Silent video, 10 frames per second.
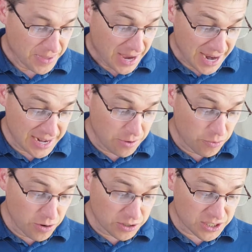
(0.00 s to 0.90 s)
And he
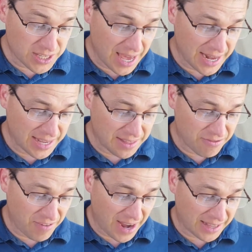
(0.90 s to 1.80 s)
roots that in the
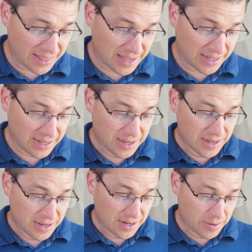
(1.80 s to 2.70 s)
fact that,
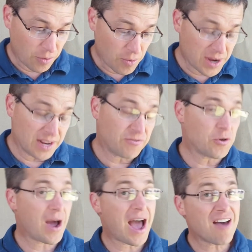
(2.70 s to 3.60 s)
number one, if
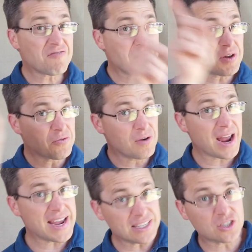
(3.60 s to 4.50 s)
you have been
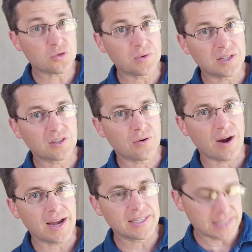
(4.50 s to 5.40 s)
raised with
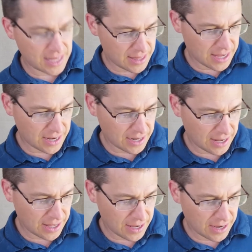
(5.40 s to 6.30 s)
Christ, and then
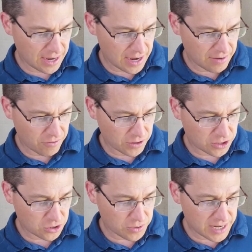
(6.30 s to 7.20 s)
in
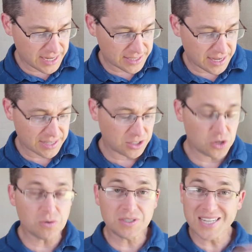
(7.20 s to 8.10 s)
verse 3, he says,
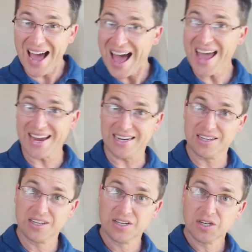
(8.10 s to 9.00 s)
you died
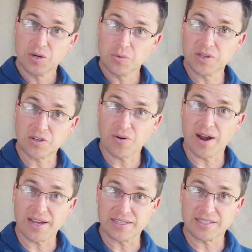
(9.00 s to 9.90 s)
with
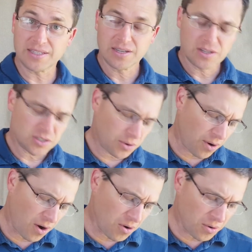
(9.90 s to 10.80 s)
Christ. So
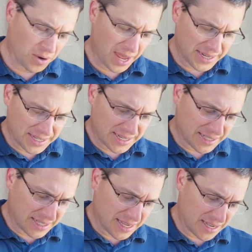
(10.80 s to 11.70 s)
our old
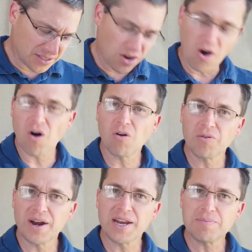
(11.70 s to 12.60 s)
identity has
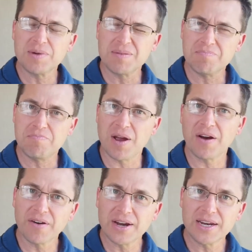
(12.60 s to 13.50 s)
already been
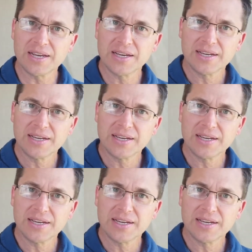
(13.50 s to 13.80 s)
buried.